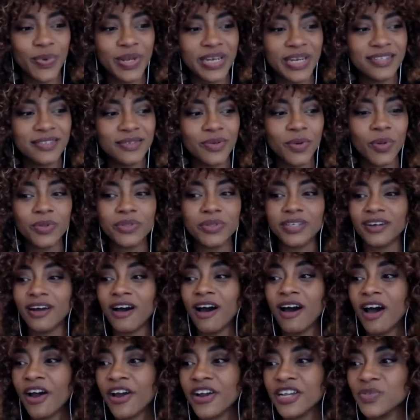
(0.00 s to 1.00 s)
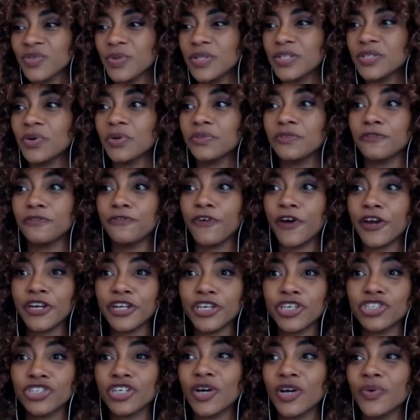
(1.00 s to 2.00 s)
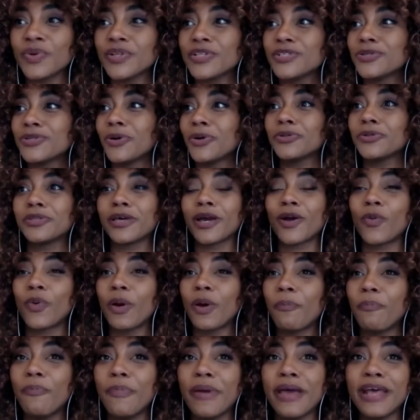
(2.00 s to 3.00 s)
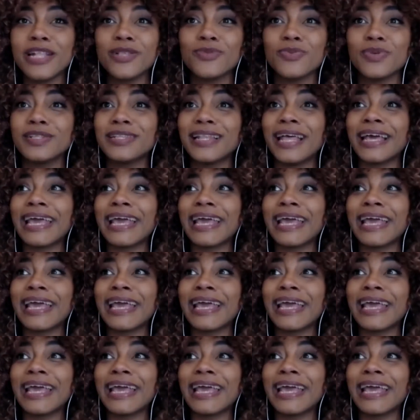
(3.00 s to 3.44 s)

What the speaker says: We'd sold the cars, we'd sold the furniture, we'd sold the equipment,